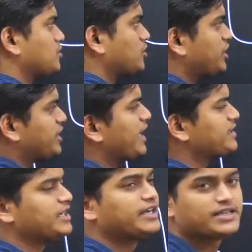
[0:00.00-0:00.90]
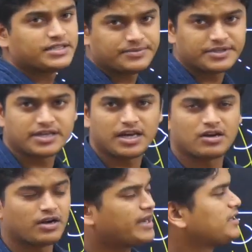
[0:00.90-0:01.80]
So theta is basically
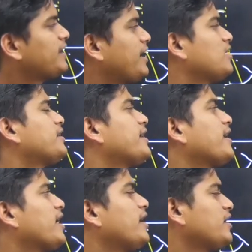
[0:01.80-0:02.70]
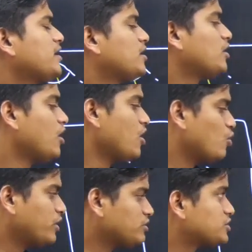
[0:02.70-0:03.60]
called another angle, critical angle,
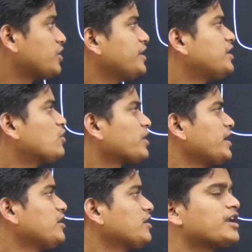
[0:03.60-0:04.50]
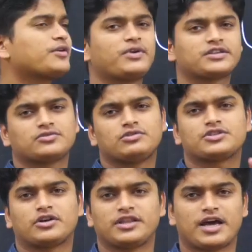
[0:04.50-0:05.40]
When we study total internal reflection, we will
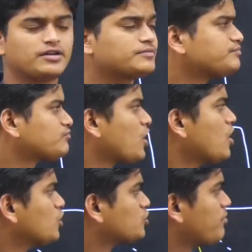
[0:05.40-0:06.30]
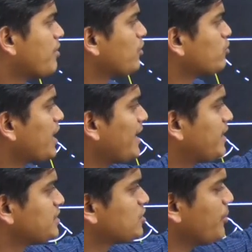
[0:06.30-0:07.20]
study that. So remember, when light
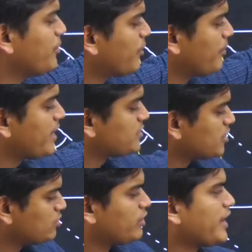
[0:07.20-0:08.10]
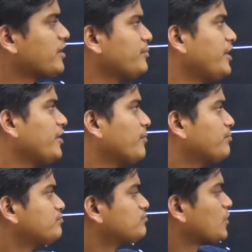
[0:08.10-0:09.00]
ray is coming from denser to rarer medium,
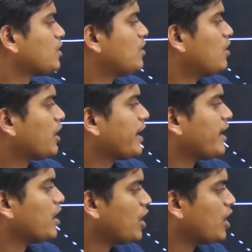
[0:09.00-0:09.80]
okay,